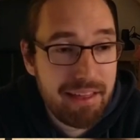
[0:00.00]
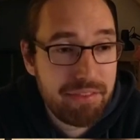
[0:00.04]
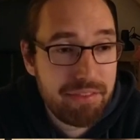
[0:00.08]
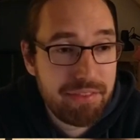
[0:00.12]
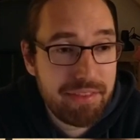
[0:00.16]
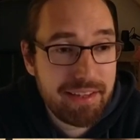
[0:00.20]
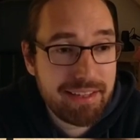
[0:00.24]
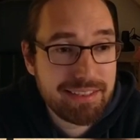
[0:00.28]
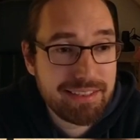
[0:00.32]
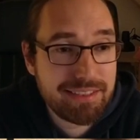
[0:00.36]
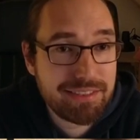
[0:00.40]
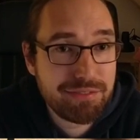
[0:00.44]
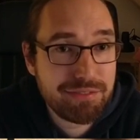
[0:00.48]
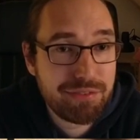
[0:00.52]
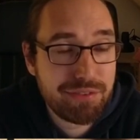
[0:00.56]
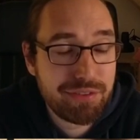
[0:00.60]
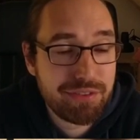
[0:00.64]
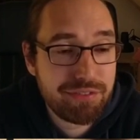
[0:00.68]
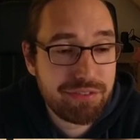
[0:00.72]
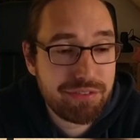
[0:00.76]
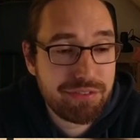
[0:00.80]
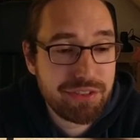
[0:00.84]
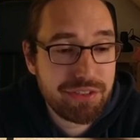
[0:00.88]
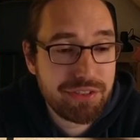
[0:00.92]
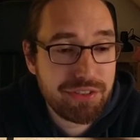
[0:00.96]
Thanks
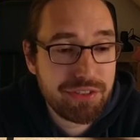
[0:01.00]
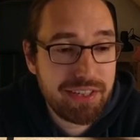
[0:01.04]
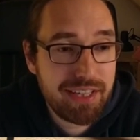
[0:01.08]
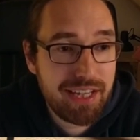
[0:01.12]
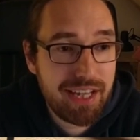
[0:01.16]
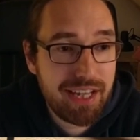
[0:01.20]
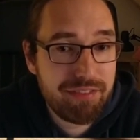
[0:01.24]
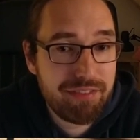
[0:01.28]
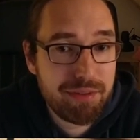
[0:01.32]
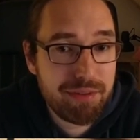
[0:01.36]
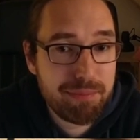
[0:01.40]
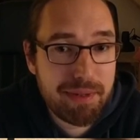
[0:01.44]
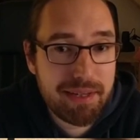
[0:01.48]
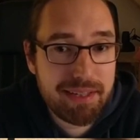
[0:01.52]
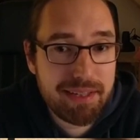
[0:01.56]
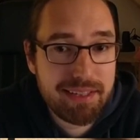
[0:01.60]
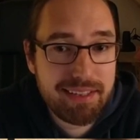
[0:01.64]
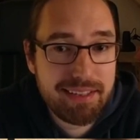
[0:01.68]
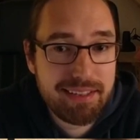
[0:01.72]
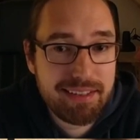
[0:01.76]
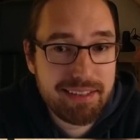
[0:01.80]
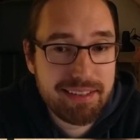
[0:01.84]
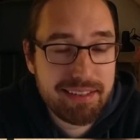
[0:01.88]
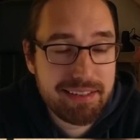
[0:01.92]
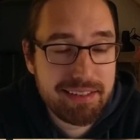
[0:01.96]
for joining,
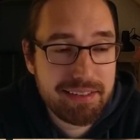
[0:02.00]
everybody.